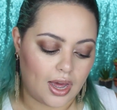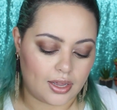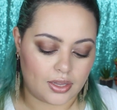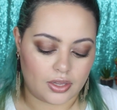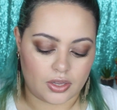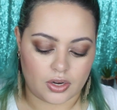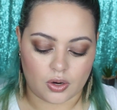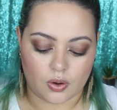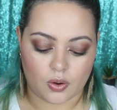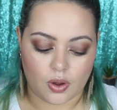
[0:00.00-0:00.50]

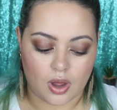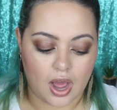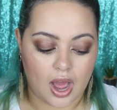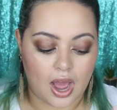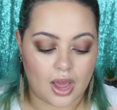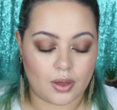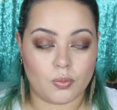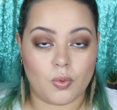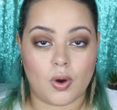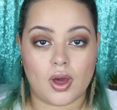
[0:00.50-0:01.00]
you know,
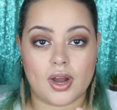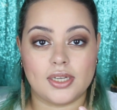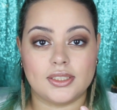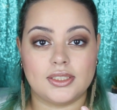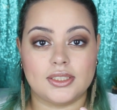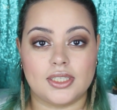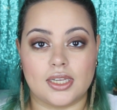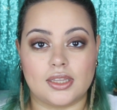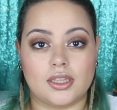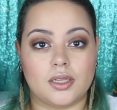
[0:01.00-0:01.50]
I wanted
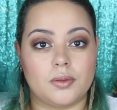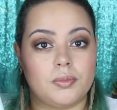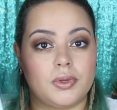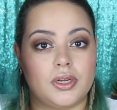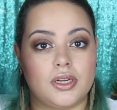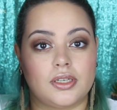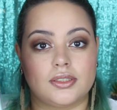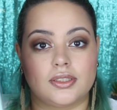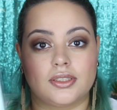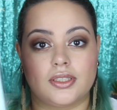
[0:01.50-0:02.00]
to get them
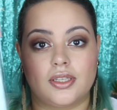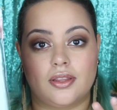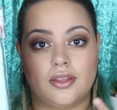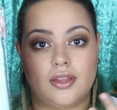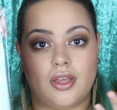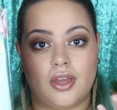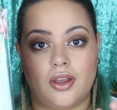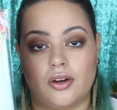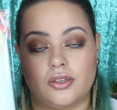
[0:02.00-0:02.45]
because they